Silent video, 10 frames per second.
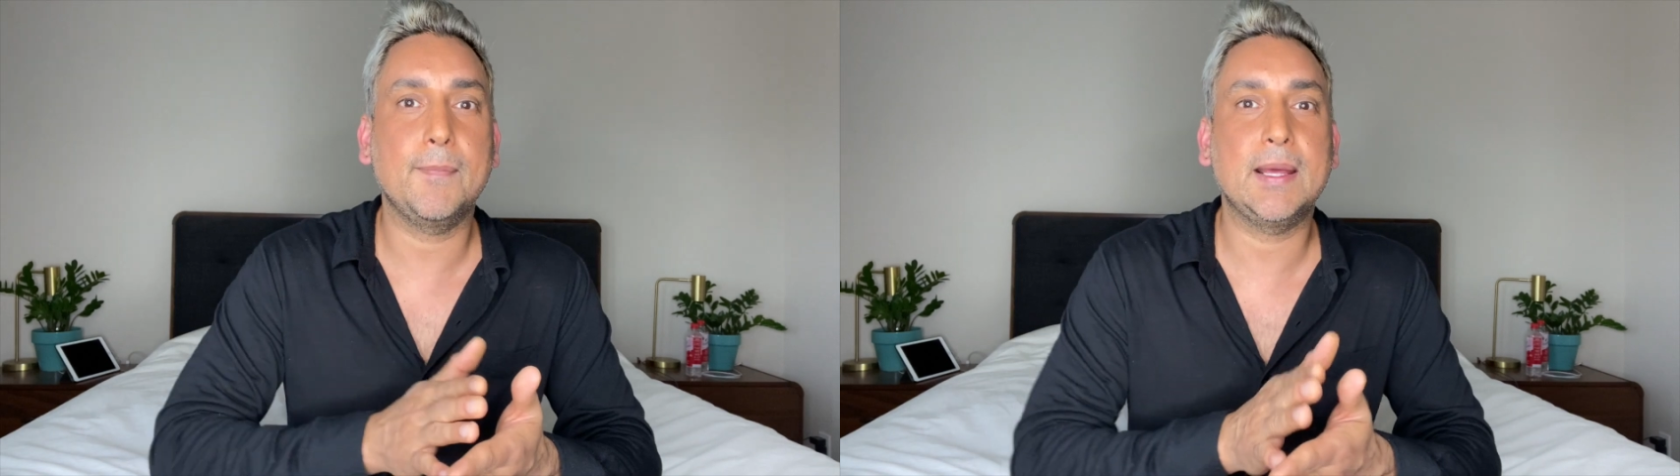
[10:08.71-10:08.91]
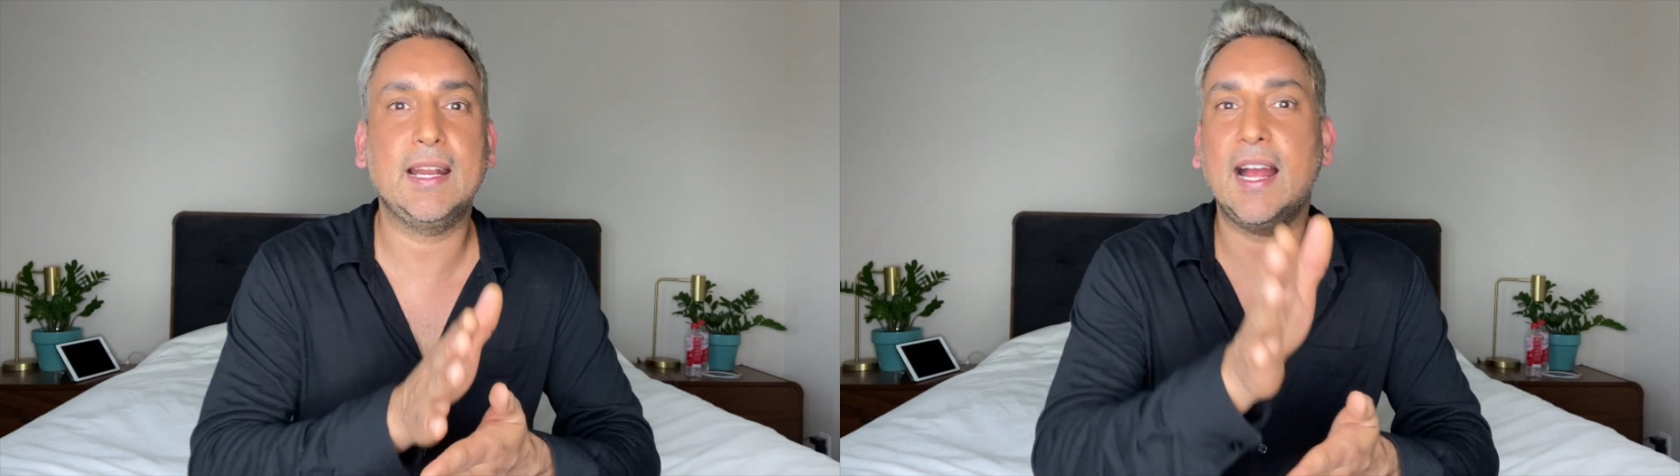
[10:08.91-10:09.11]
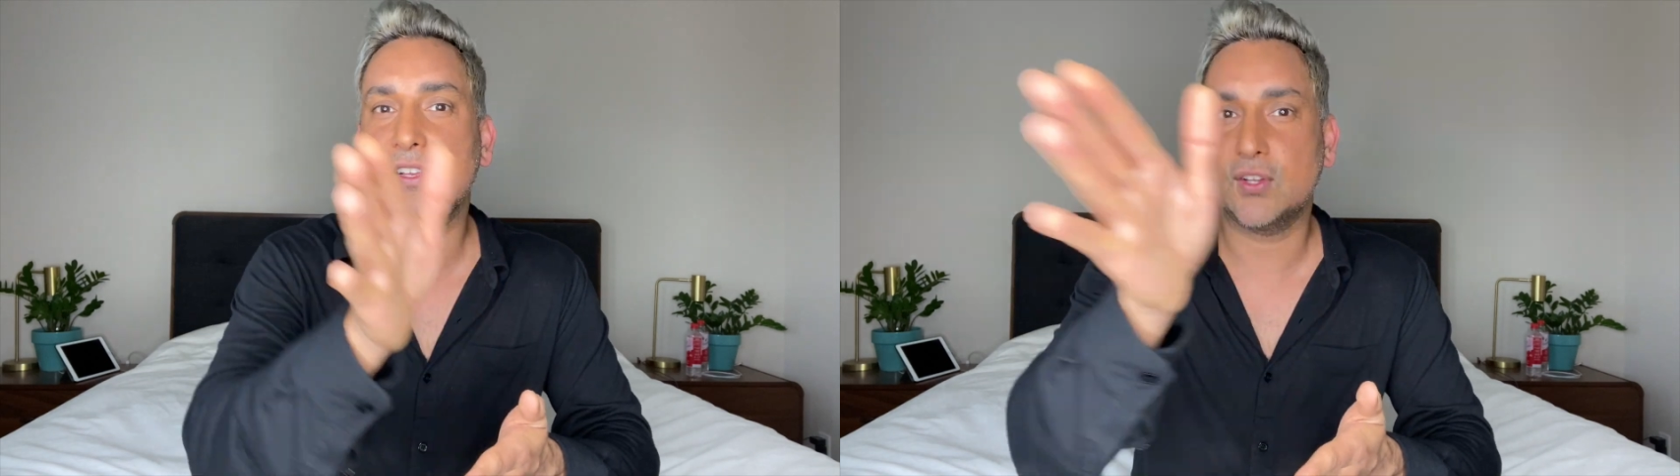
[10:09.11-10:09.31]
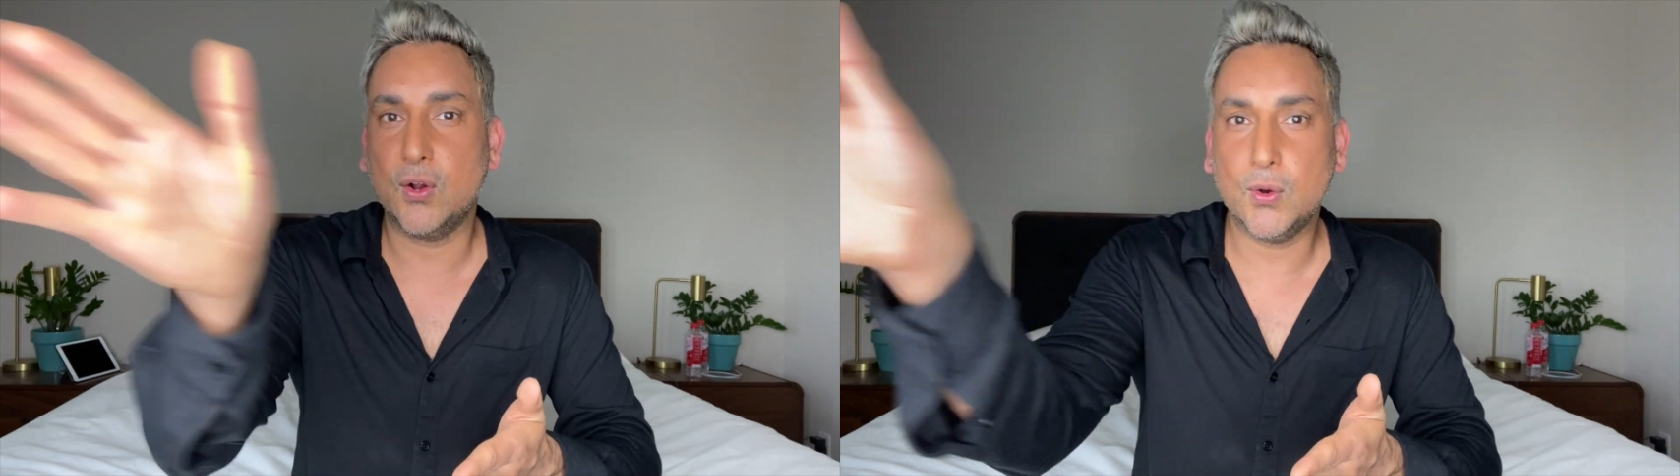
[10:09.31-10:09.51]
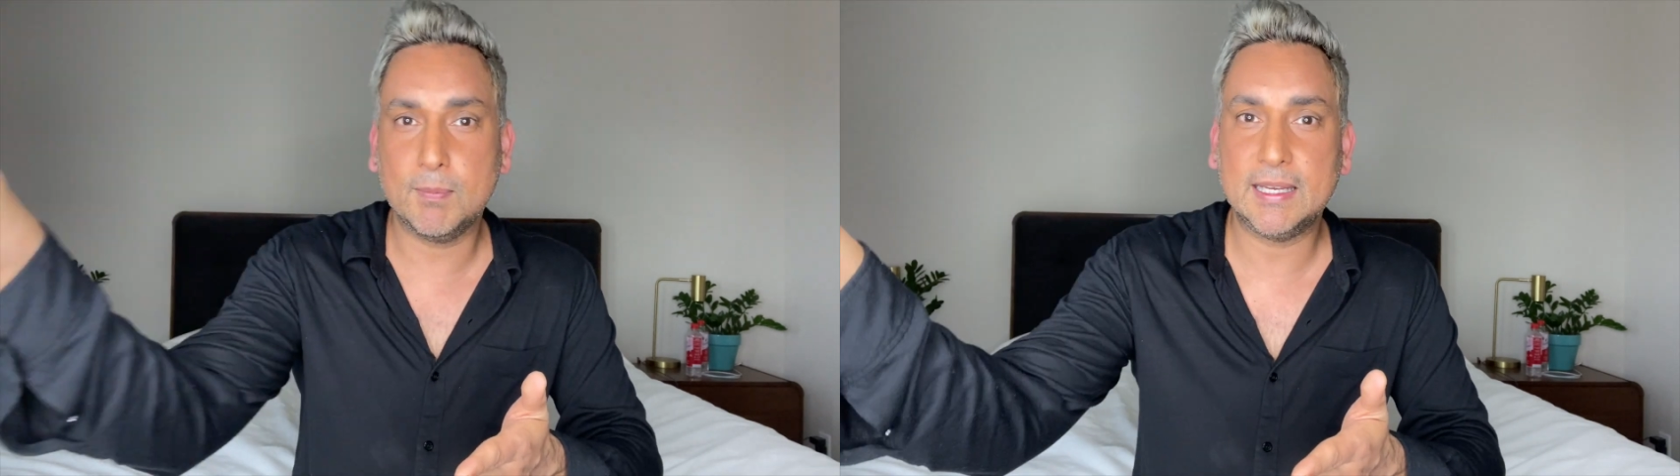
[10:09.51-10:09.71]
but it has an
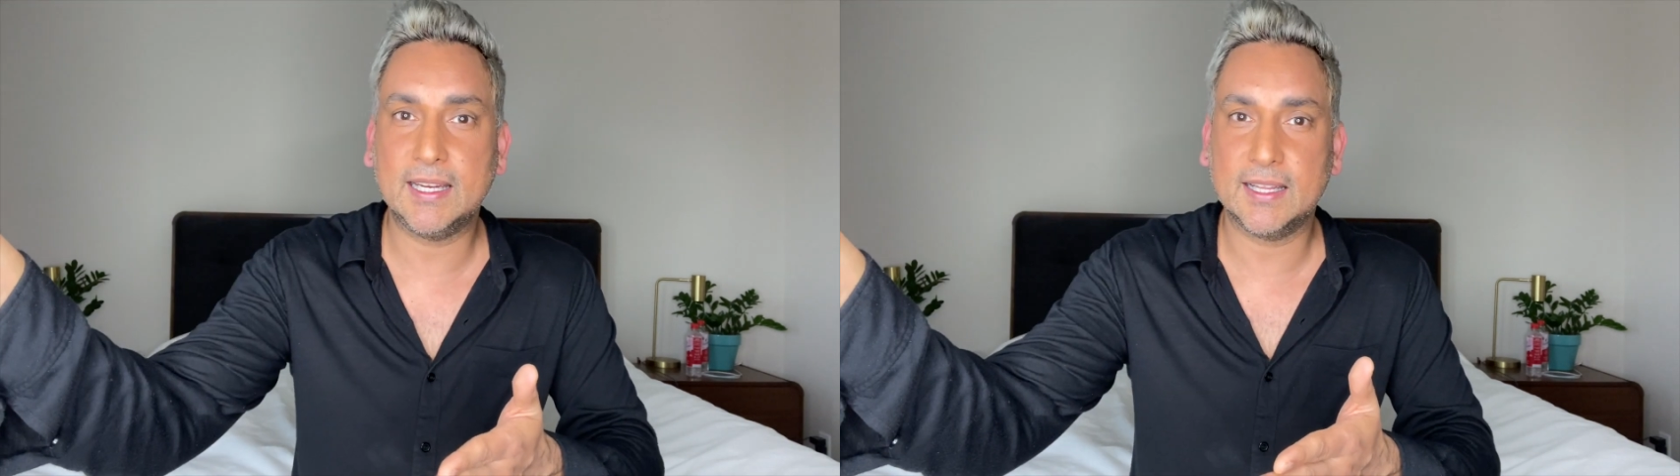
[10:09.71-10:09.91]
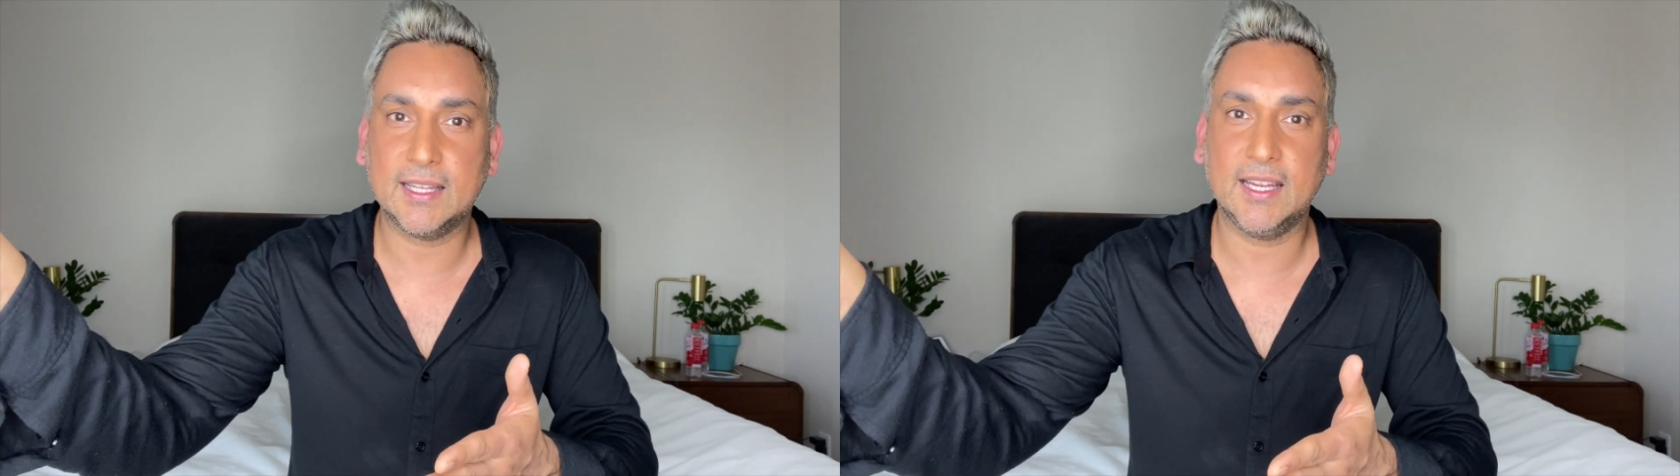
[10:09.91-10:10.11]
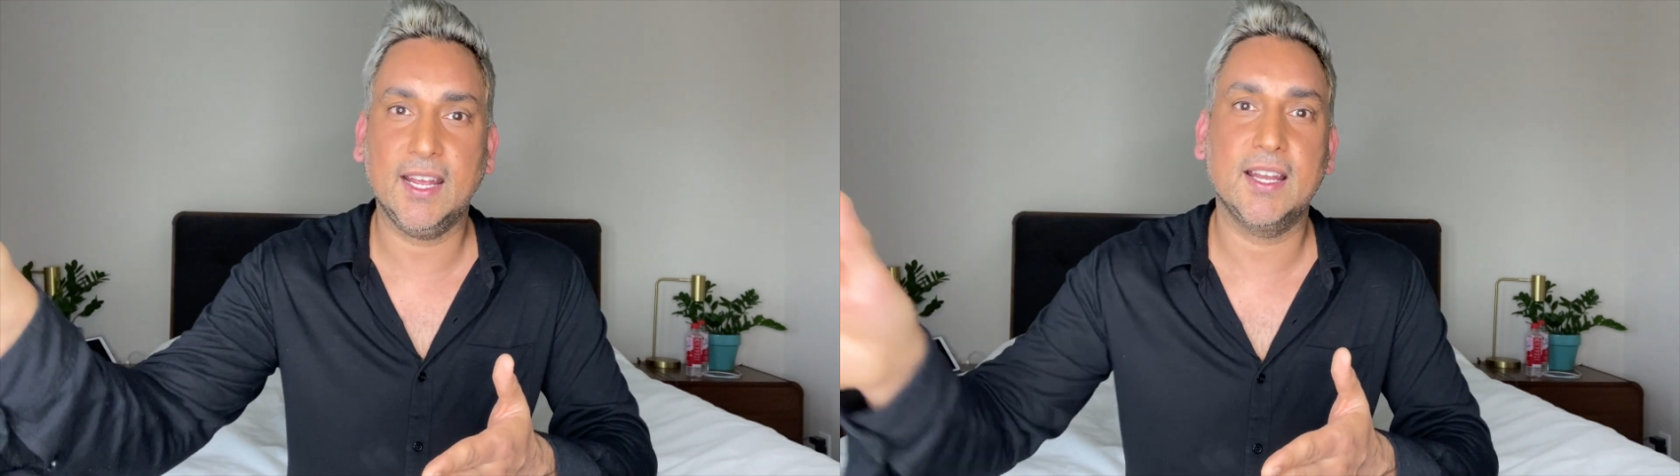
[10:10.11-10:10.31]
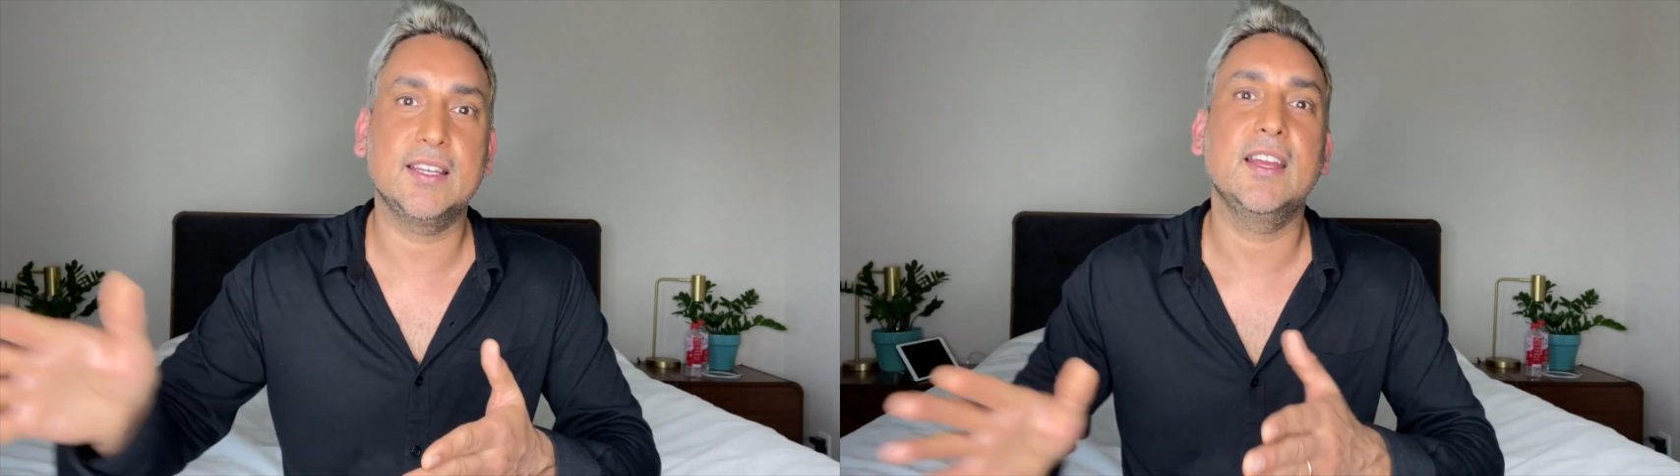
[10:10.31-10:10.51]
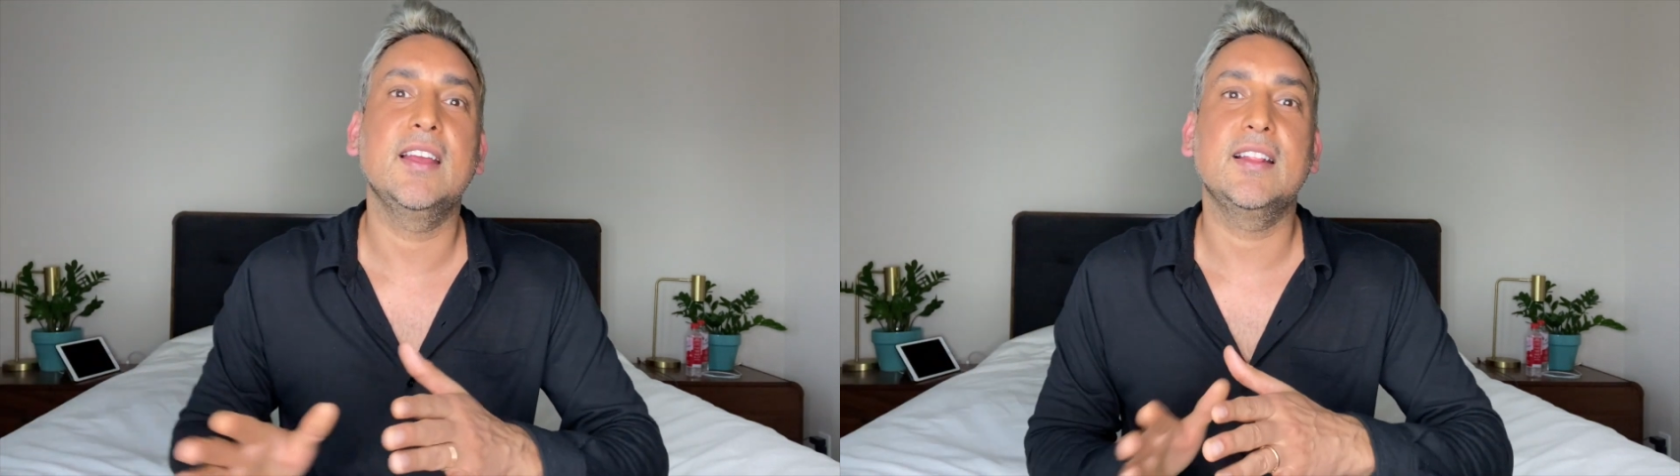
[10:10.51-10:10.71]
opening at the end